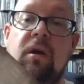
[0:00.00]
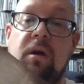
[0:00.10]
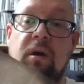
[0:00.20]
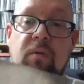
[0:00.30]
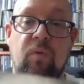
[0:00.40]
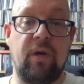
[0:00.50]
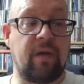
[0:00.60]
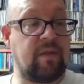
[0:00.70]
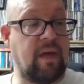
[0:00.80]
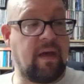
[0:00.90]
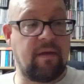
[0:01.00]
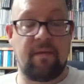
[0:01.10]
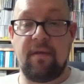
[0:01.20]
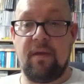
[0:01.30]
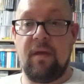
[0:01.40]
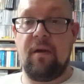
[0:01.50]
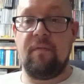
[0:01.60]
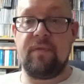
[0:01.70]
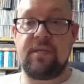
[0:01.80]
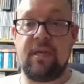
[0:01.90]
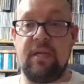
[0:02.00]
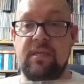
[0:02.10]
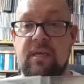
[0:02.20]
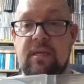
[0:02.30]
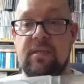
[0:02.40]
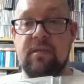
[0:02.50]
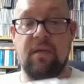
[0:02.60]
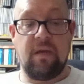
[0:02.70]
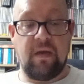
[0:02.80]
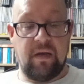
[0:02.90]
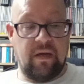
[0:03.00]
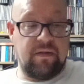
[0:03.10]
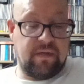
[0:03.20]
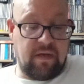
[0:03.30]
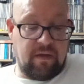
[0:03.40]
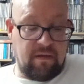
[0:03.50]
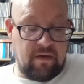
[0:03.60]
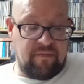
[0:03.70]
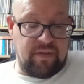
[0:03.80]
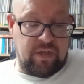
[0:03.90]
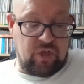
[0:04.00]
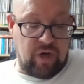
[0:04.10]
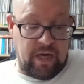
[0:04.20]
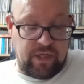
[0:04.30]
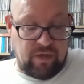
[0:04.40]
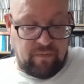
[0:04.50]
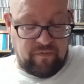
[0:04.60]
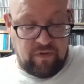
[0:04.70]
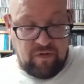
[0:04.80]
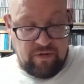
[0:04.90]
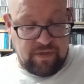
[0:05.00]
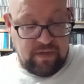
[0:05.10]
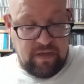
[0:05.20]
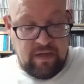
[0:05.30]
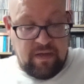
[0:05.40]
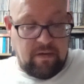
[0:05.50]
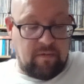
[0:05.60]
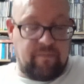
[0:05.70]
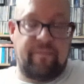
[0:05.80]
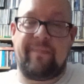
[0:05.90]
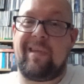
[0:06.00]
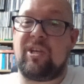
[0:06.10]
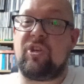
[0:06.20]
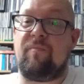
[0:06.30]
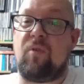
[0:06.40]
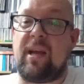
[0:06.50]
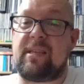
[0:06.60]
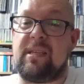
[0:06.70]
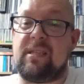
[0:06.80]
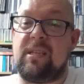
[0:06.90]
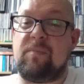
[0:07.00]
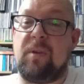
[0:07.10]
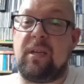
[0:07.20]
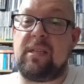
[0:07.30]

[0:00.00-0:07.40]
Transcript: artwork there of the CDs and lifting the trays up, of course. I should have practiced this, but I